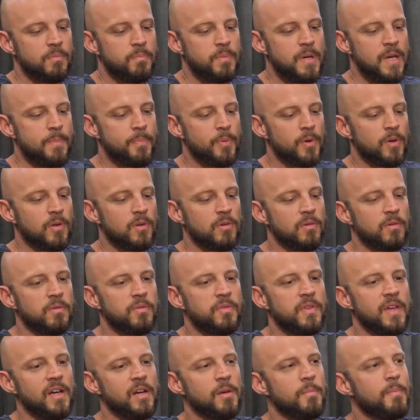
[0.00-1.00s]
people
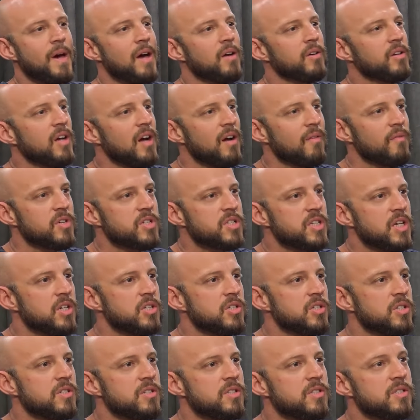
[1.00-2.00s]
think about
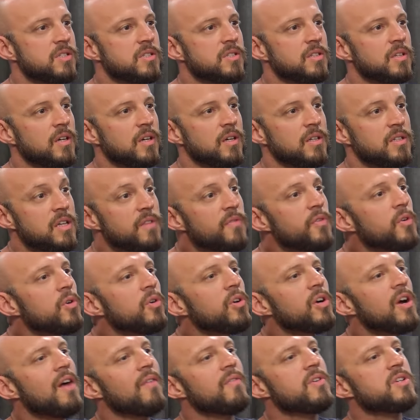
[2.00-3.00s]
conversations, uh,
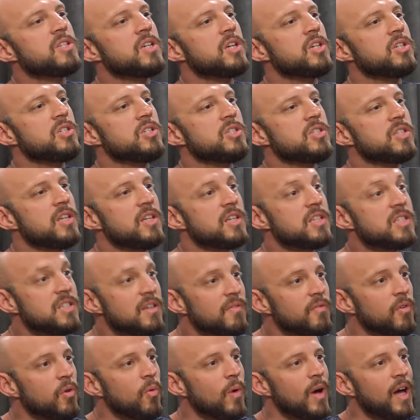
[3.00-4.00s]
difficult conversations, in a
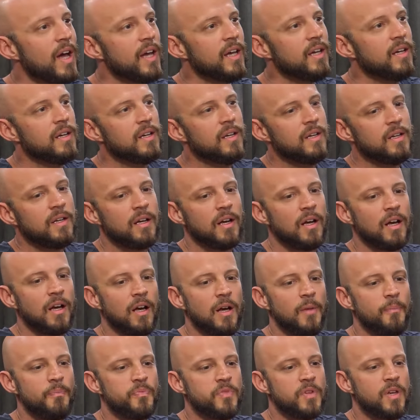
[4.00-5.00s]
civil way,
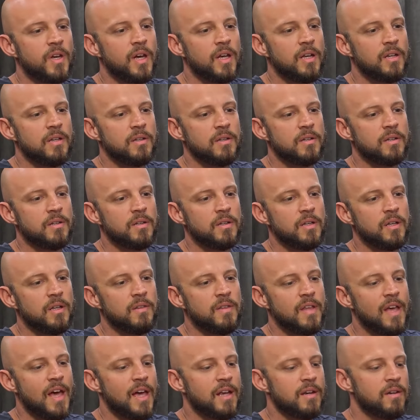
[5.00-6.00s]
um, and
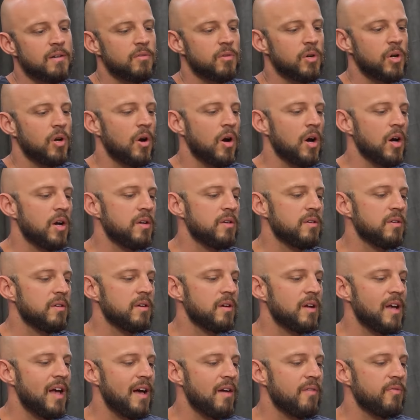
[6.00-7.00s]
in that regard,
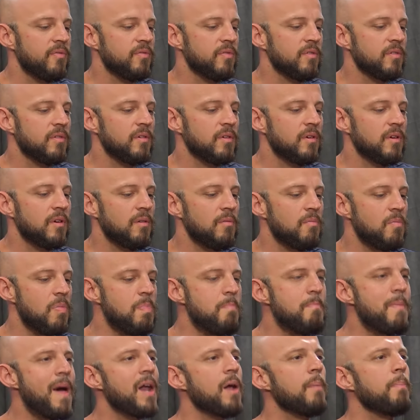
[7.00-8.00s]
have
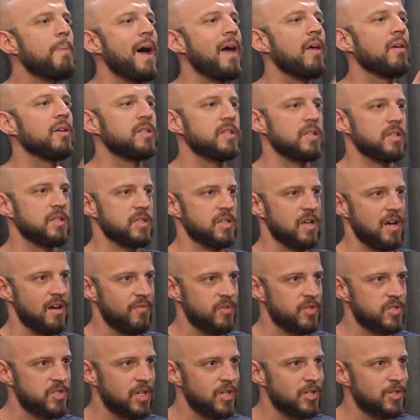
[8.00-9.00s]
metapolitics
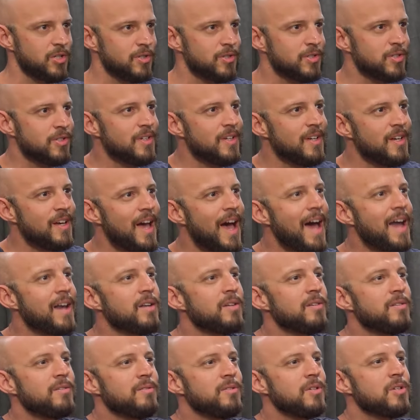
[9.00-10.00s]
conversations. How
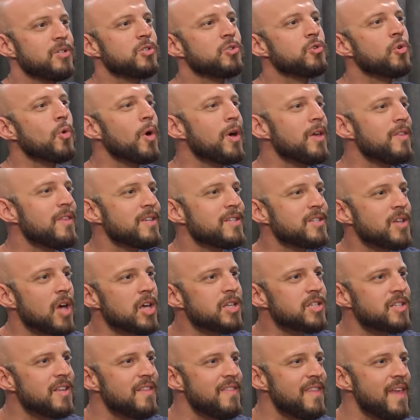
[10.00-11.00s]
to destroy this
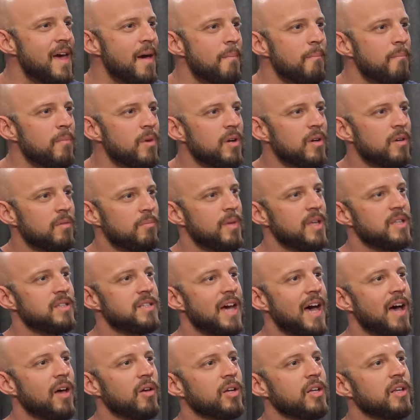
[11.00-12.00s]
us and them
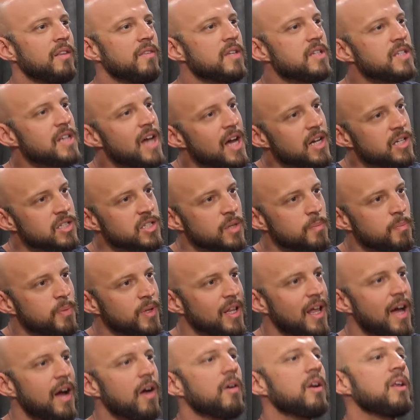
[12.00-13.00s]
mentality, yeah. the toxic
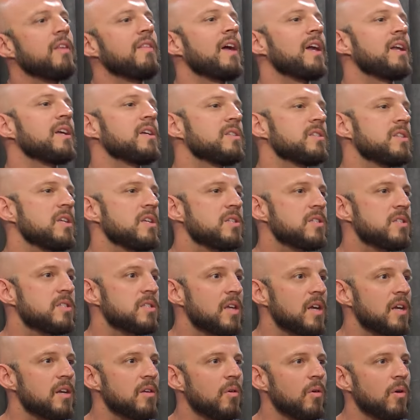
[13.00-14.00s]
polarity that
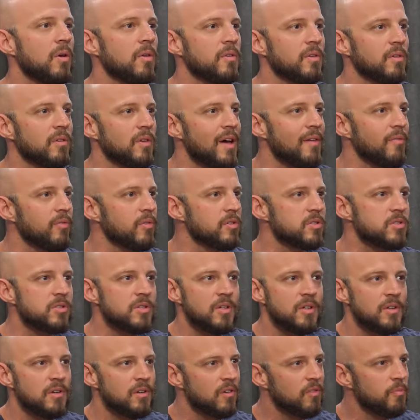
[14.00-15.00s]
exists at all the levels
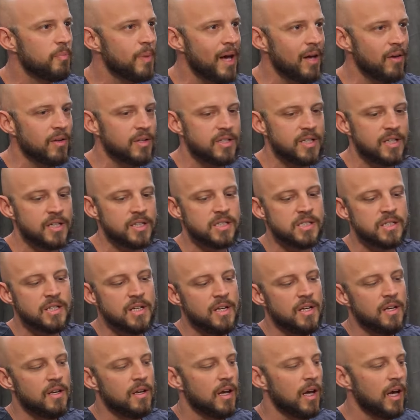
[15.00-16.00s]
of politics,
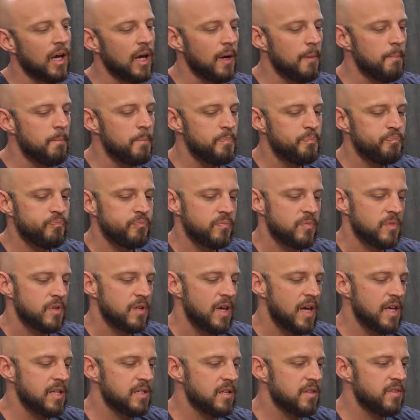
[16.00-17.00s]
um,
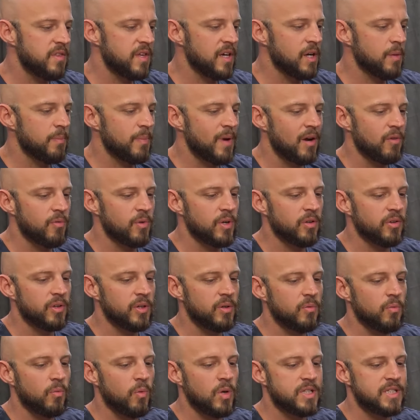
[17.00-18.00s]
and to think about
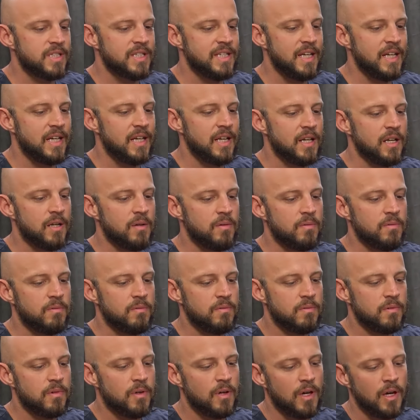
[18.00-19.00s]
really what's needed
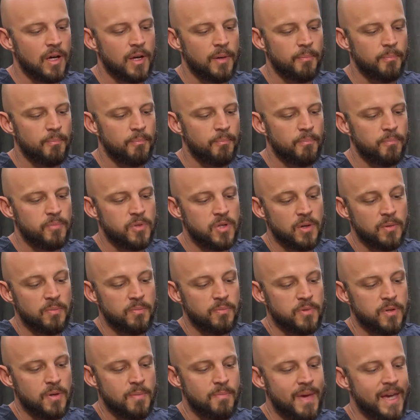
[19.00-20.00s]
and um, to
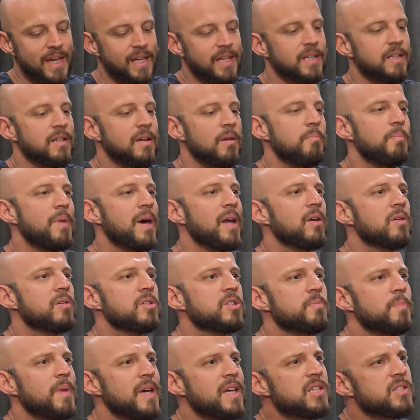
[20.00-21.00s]
to make it a better
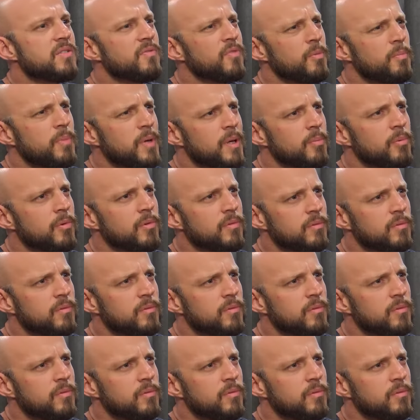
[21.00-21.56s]
space for people.